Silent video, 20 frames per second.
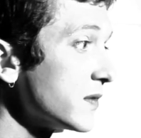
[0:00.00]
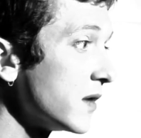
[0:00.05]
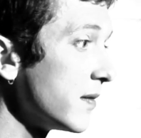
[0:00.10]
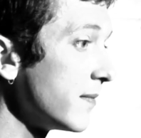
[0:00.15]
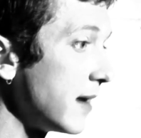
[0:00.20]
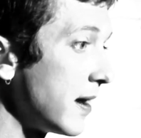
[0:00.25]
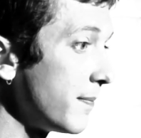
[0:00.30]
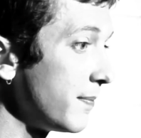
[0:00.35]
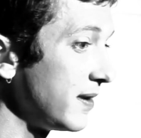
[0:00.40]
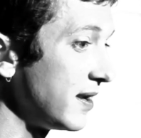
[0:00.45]
so I'm
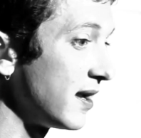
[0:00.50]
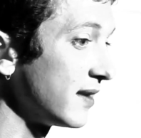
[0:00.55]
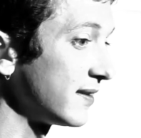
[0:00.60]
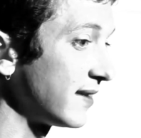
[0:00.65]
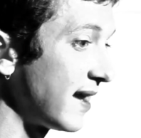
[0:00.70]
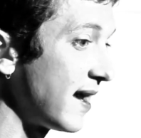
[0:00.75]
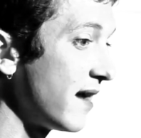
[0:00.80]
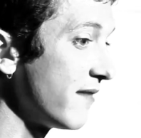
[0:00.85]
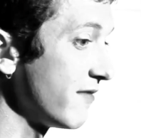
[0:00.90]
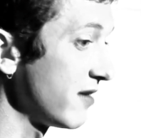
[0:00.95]
happy not
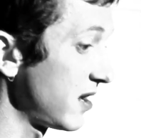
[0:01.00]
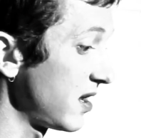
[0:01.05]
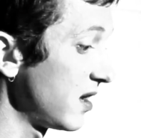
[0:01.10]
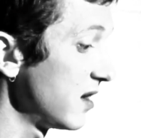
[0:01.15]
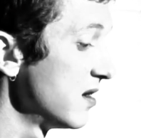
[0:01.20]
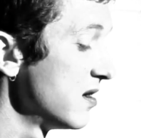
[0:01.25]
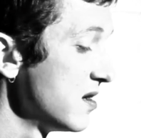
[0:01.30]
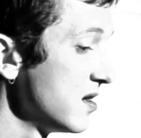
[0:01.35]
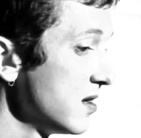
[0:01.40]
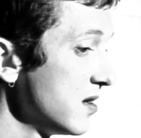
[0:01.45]
to have any.
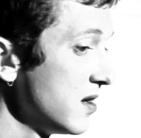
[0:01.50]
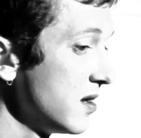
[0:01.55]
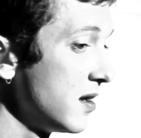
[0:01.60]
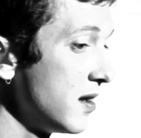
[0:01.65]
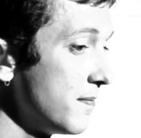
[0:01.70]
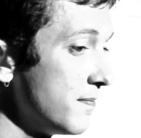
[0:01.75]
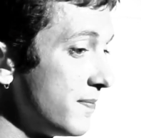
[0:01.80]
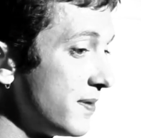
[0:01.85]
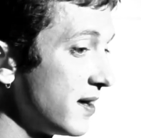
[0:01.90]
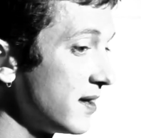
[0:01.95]

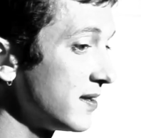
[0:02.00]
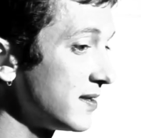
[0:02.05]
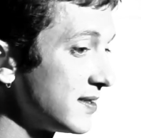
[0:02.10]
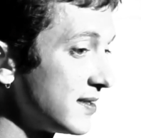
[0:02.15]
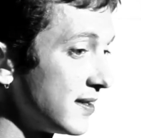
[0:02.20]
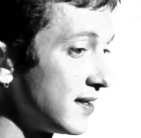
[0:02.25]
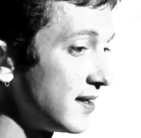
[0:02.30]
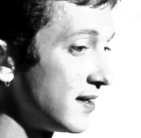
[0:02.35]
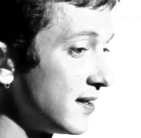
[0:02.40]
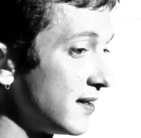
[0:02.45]
But